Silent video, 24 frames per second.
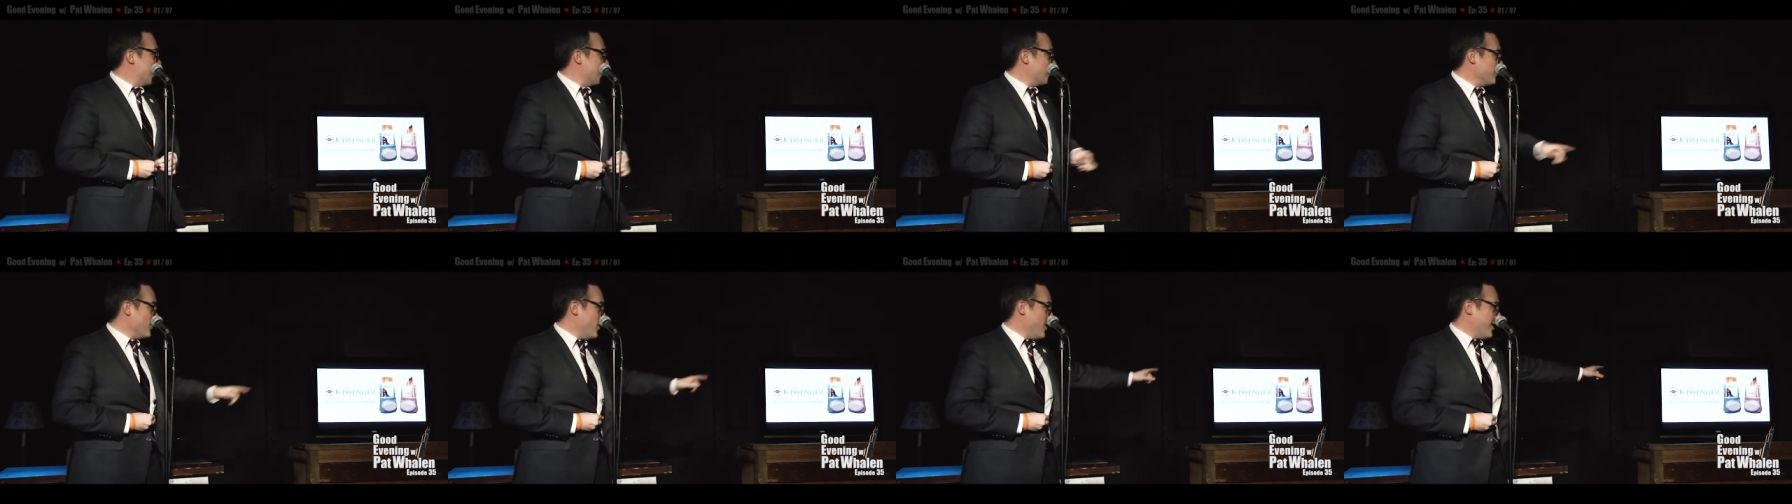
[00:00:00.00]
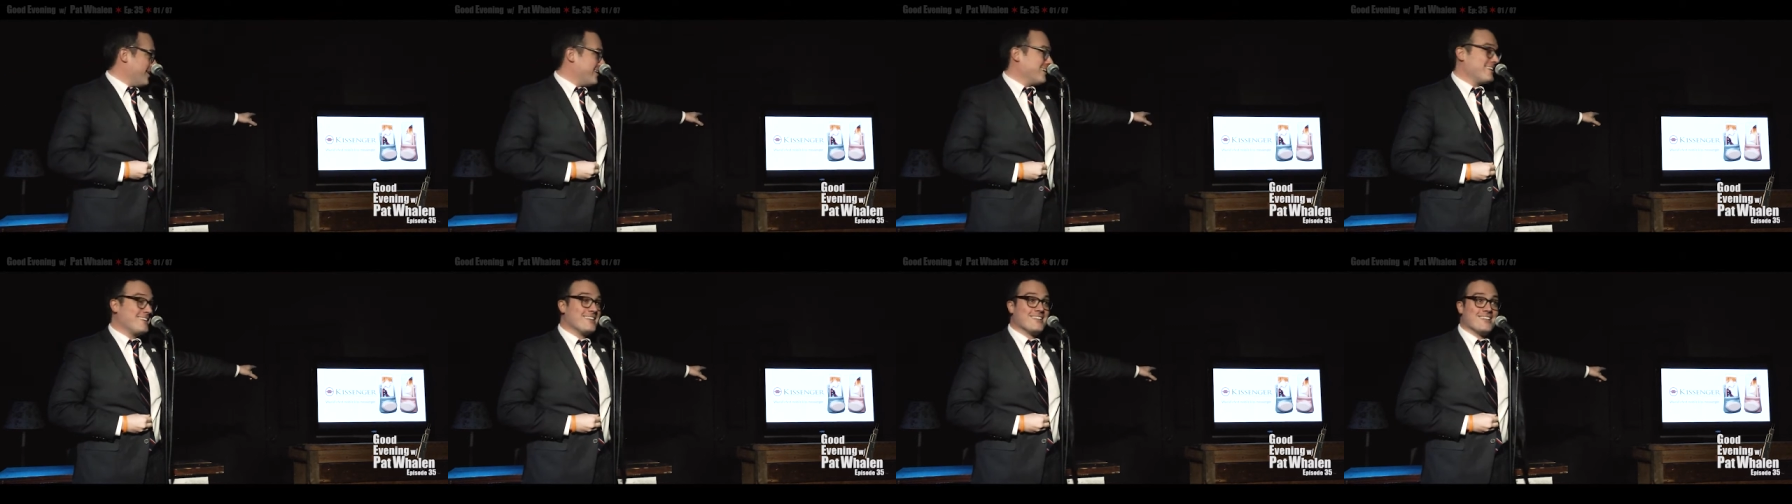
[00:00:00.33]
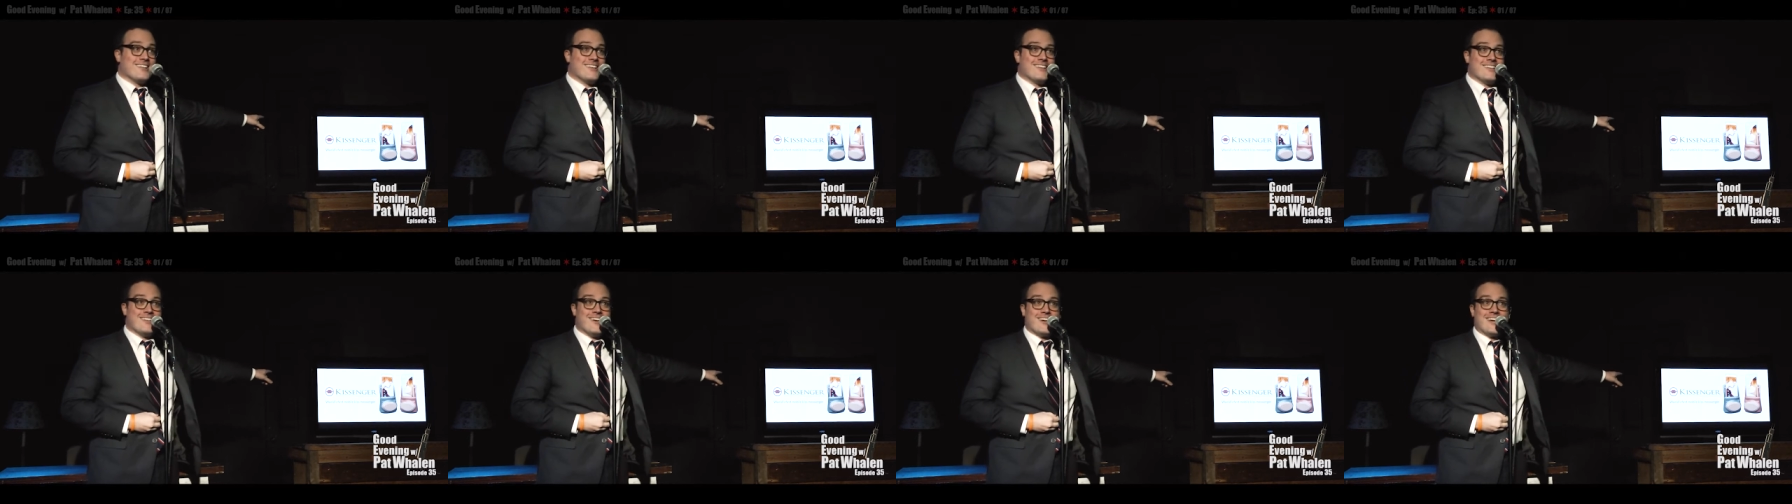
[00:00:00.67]

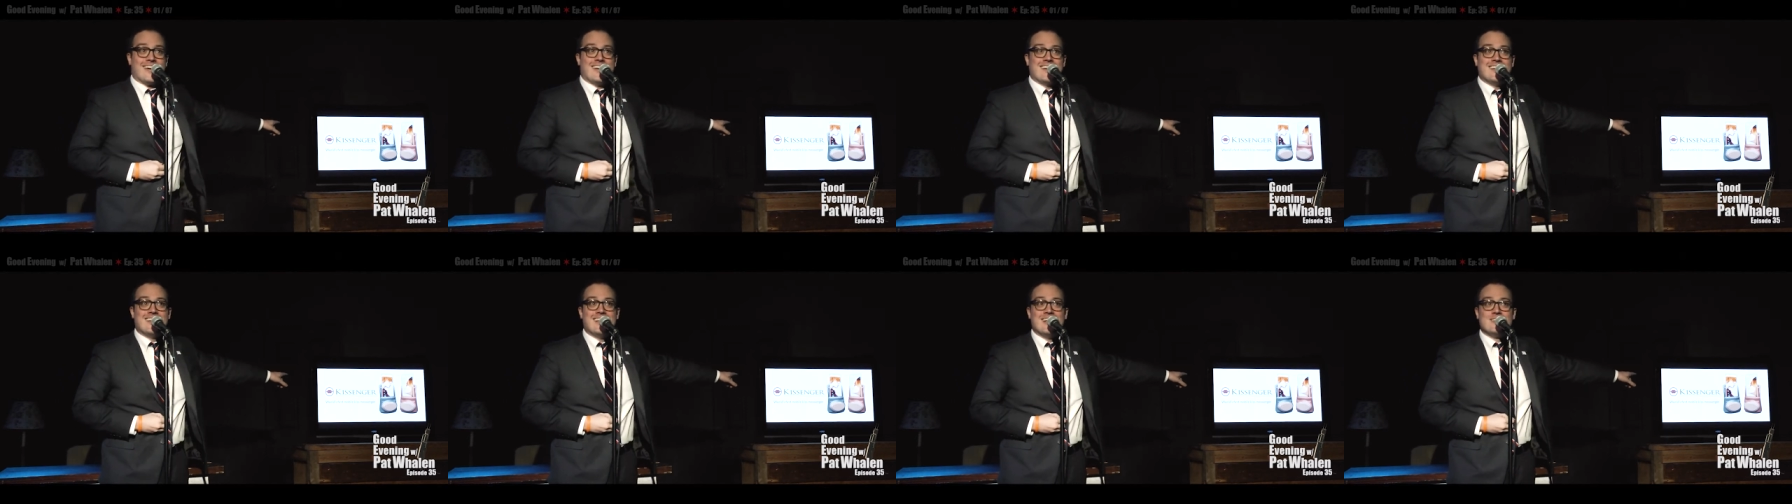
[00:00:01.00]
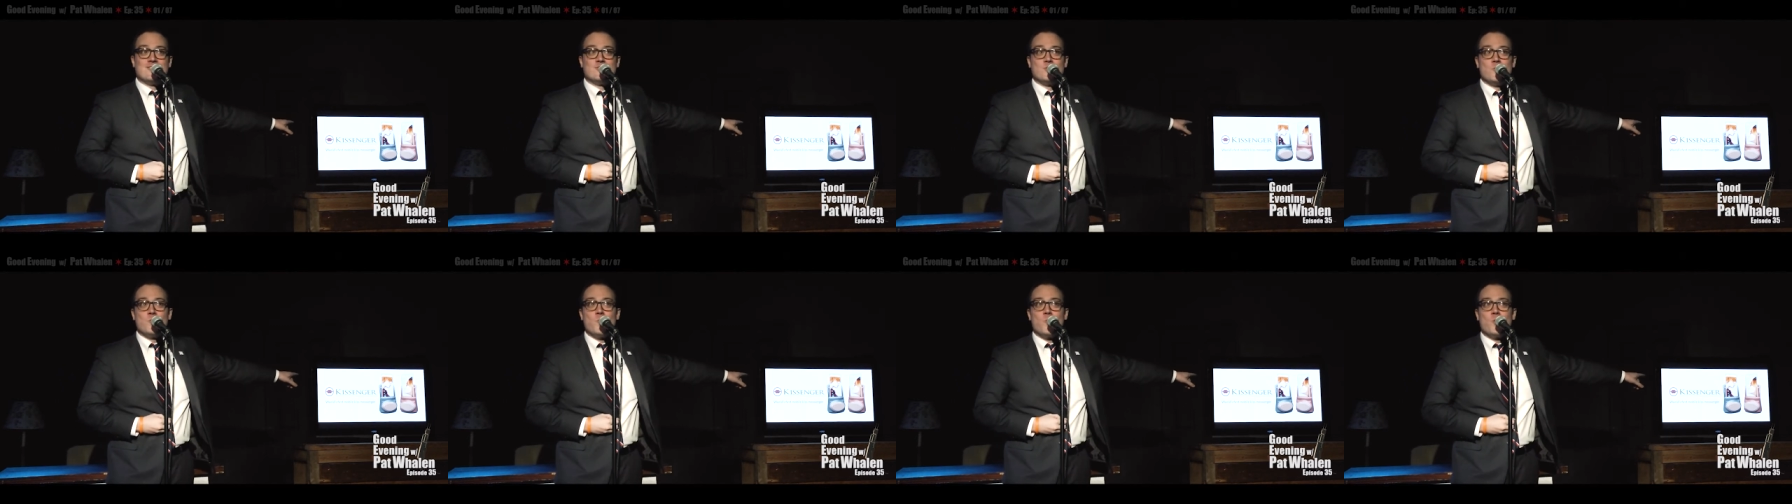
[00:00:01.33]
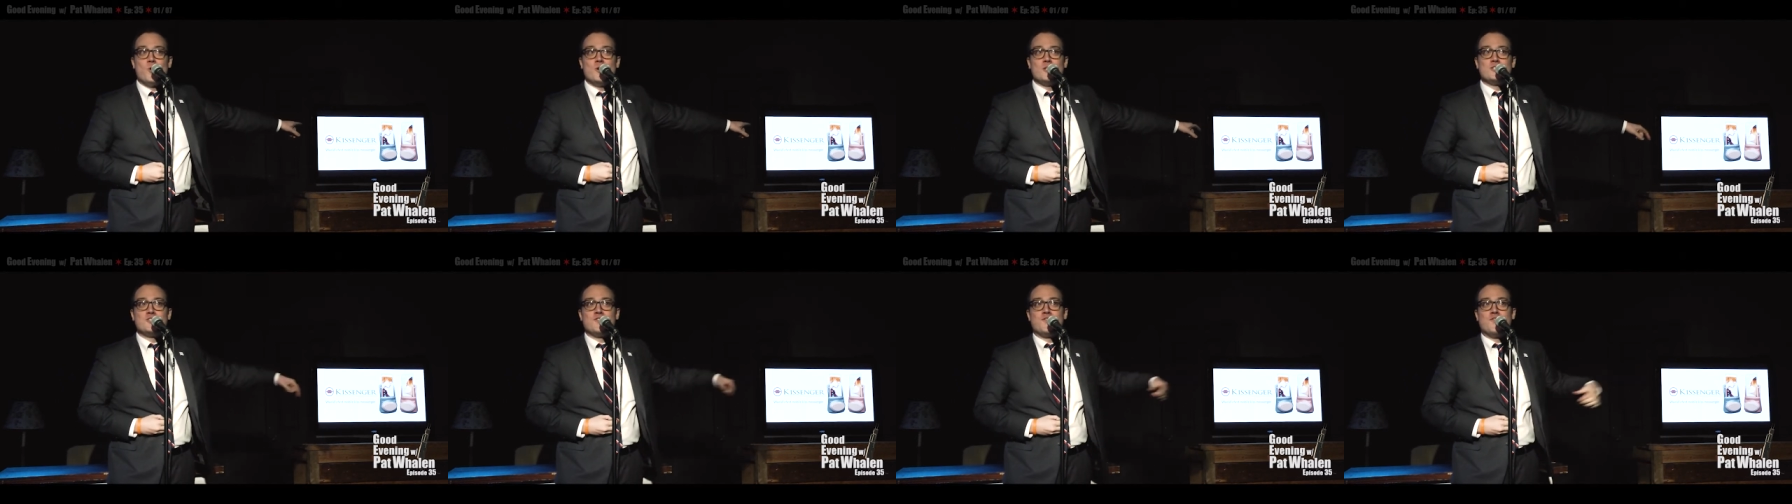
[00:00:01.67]
Look at it's the world's